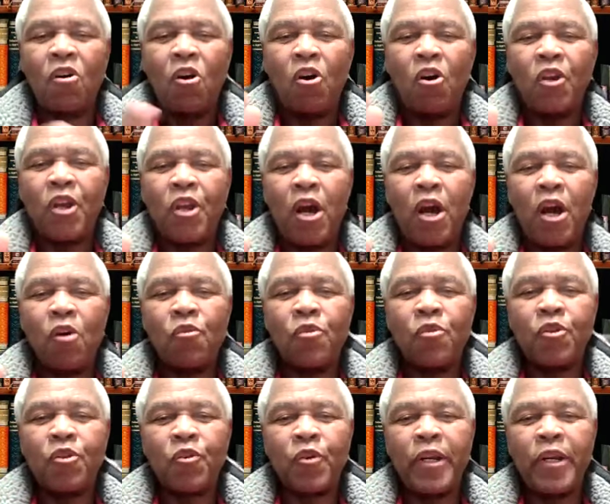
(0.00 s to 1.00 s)
on how
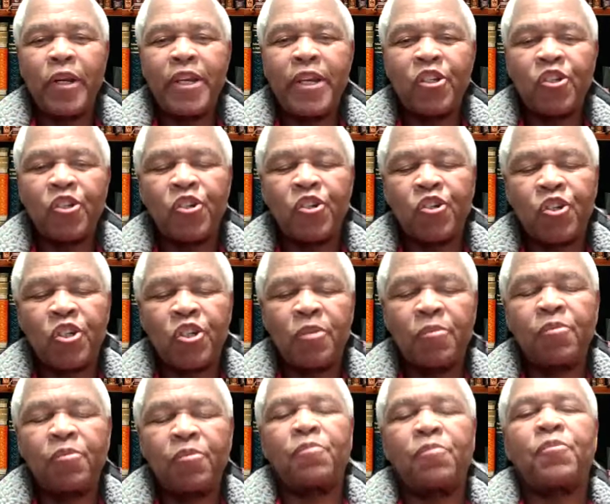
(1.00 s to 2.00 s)
the
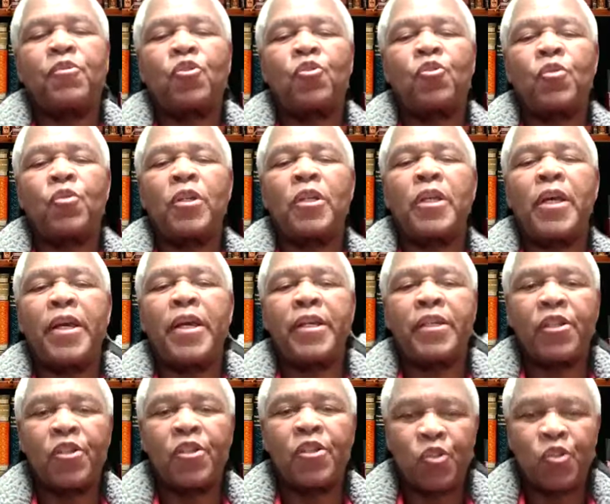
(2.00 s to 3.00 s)
relationship between a
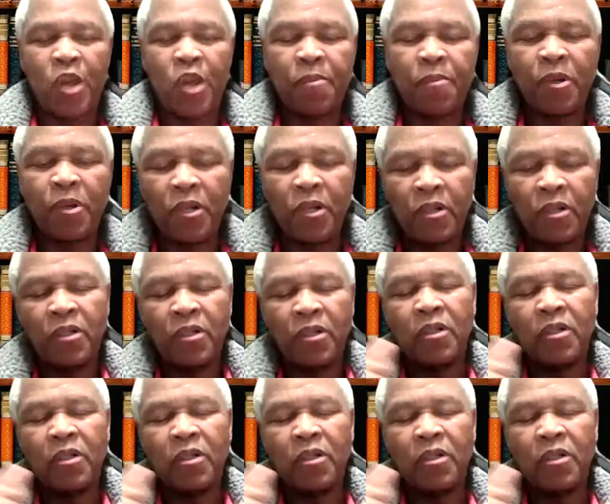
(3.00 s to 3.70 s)
disciple